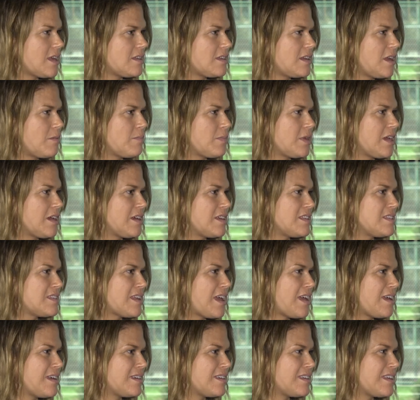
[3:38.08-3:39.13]
not because
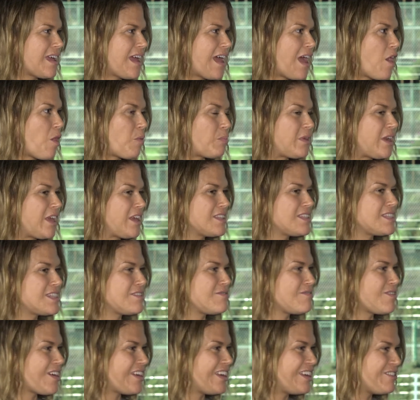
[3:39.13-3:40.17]
I helped Nancy
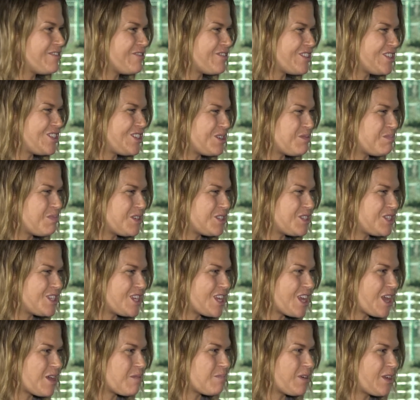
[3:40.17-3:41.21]
run it for
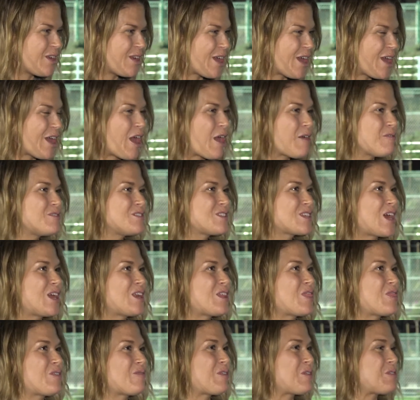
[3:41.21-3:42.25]
GBTA, but I was kind
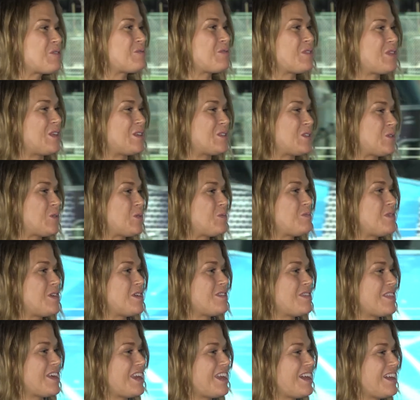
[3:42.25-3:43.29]
of thrilled when they told
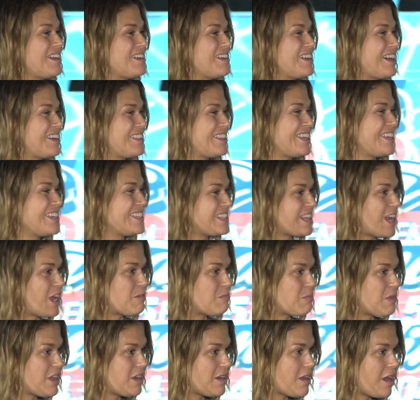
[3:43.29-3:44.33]
me that I got the
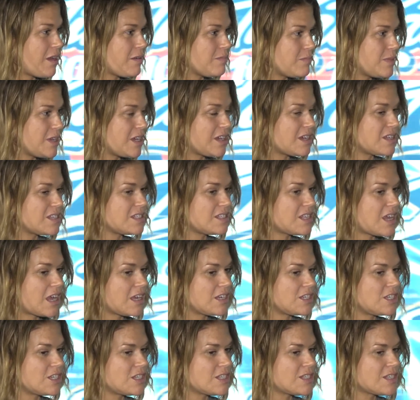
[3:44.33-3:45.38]
assignment, because
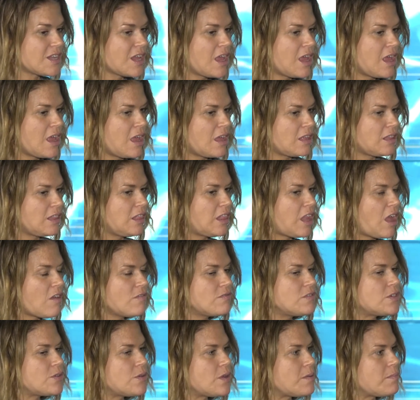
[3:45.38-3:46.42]
I just
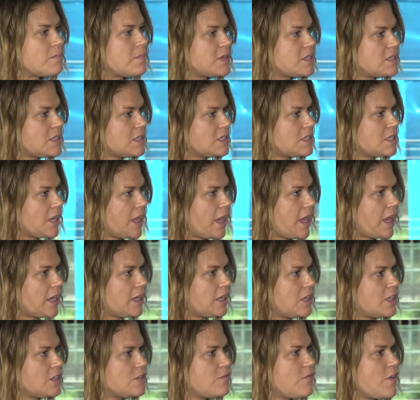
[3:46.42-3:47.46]
love doing business in
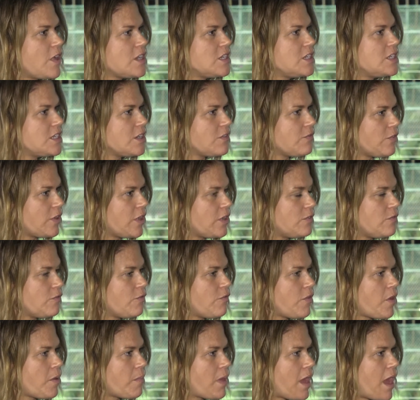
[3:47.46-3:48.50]
Canada. It's very different
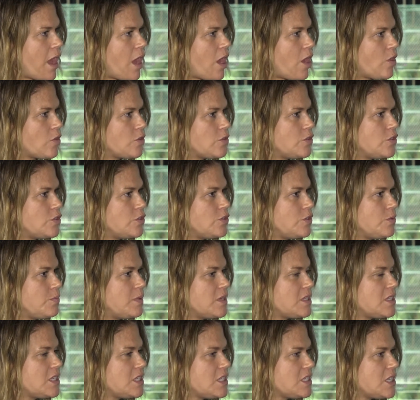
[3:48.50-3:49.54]
from how you do
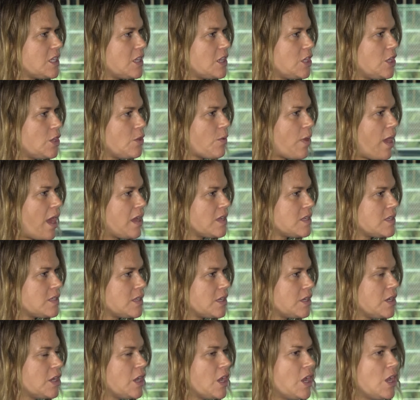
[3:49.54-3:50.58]
business in the U.S.
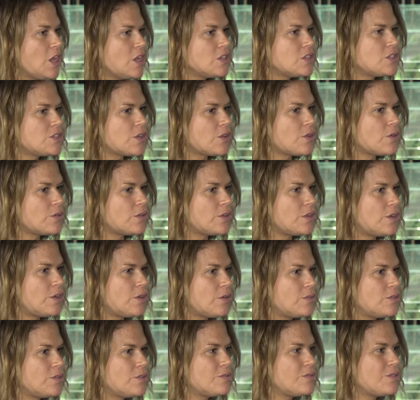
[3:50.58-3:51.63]
And so, you
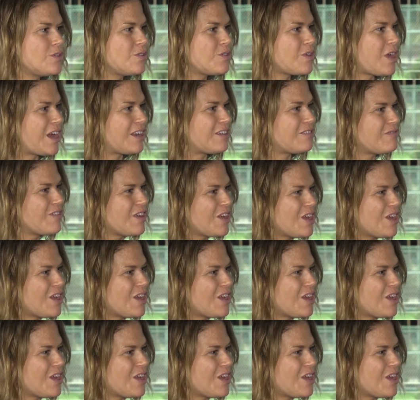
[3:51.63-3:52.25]
know, you kind of